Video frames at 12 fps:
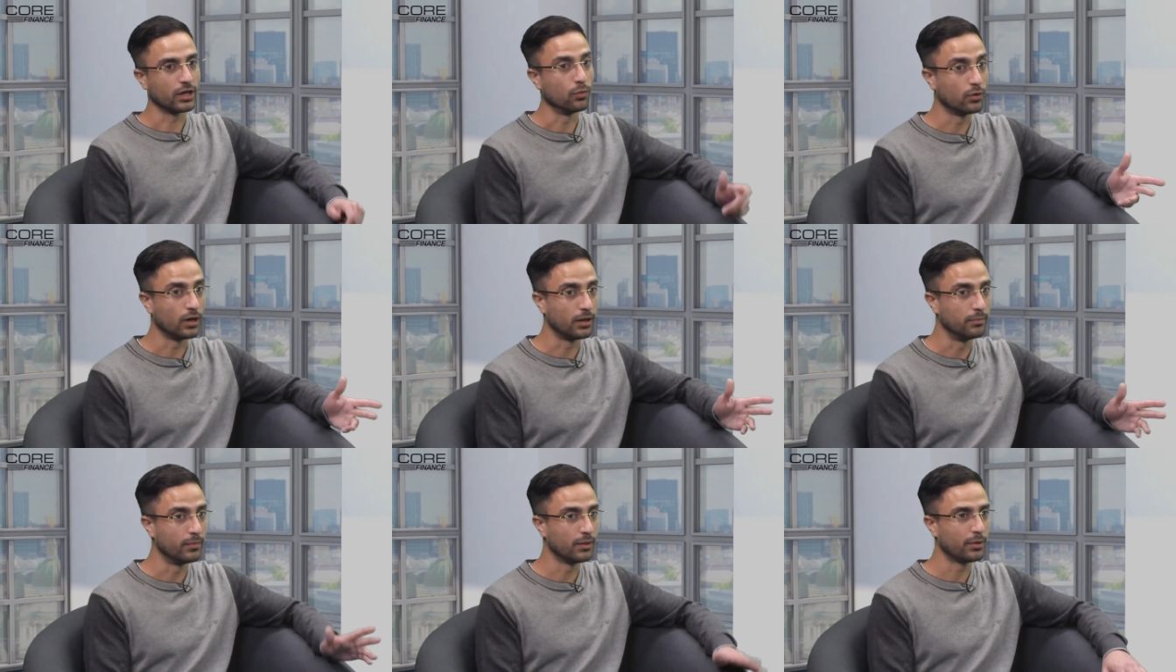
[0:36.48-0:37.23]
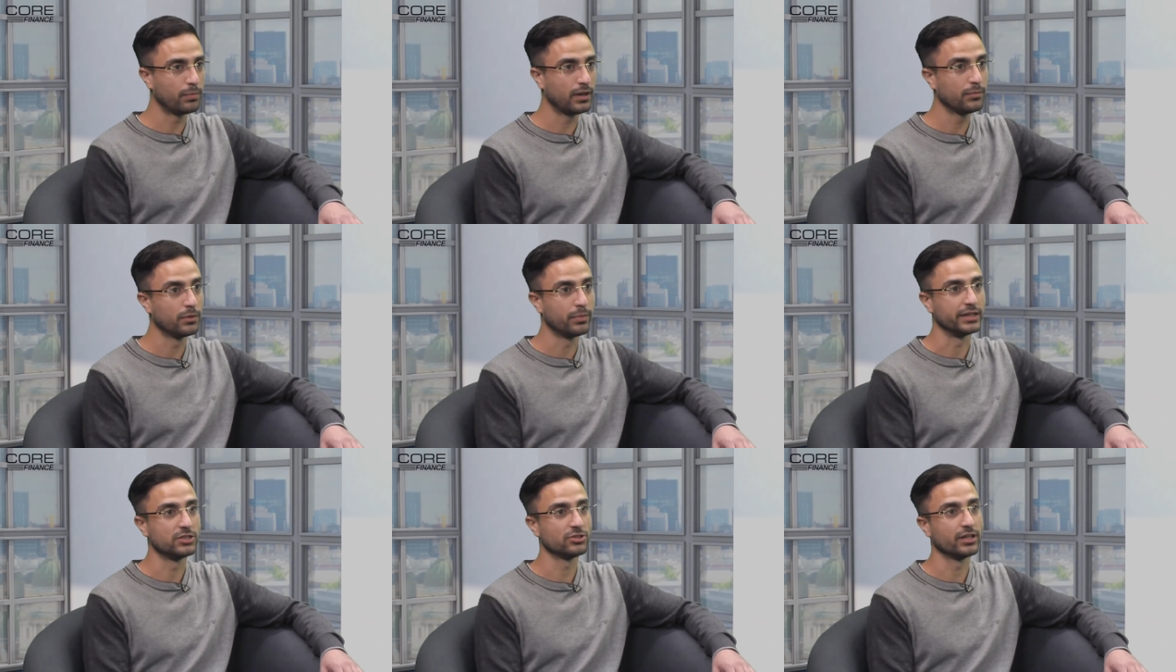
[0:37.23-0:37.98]
well, I'm a plumber
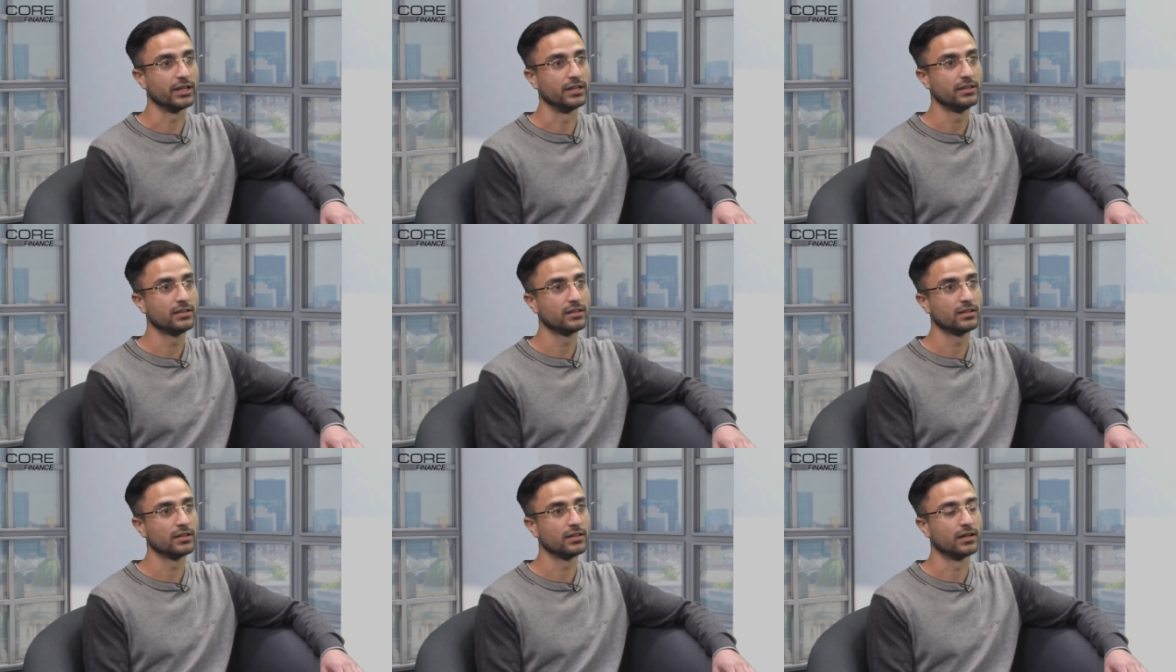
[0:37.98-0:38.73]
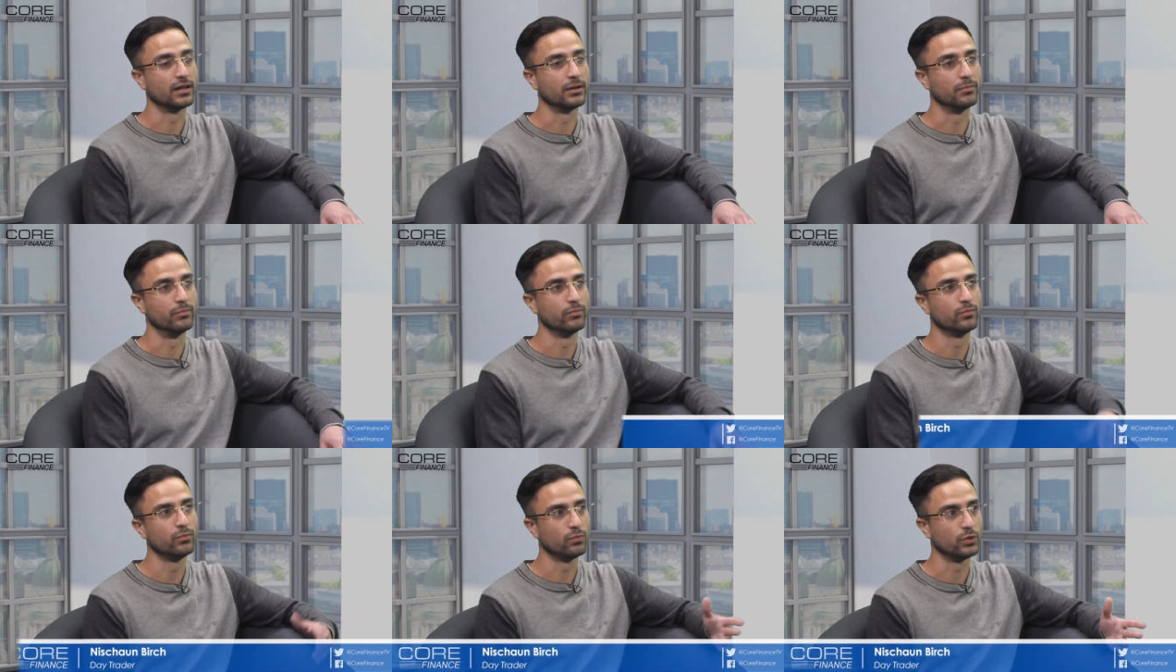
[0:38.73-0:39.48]
by trade. Okay.
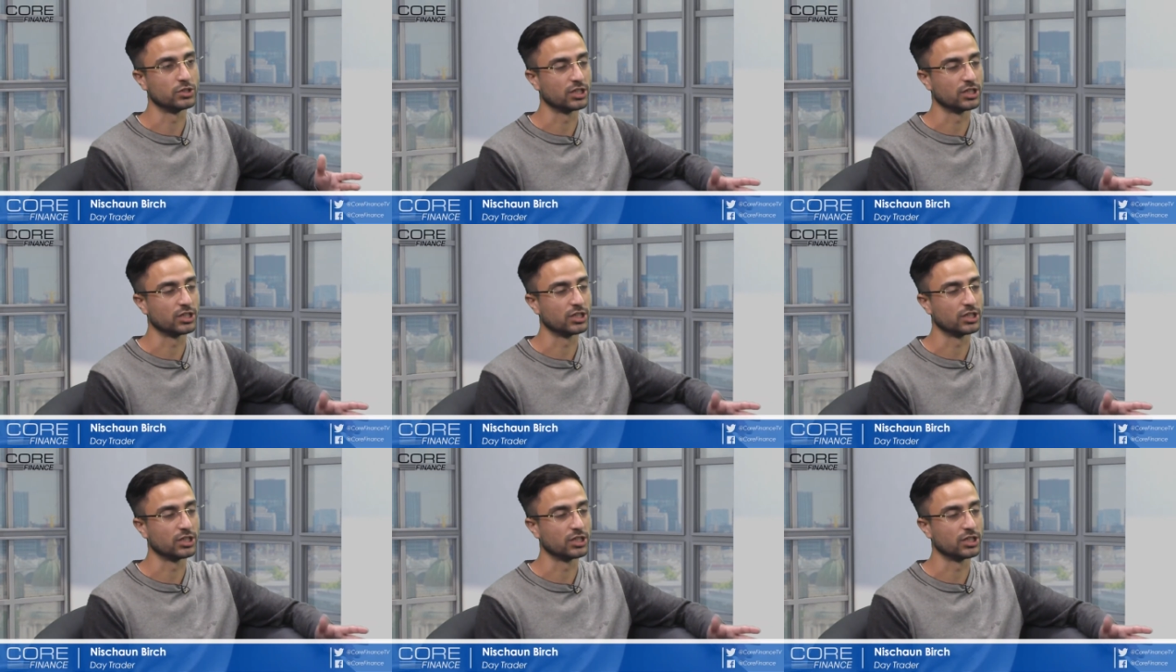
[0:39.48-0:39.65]
Which you've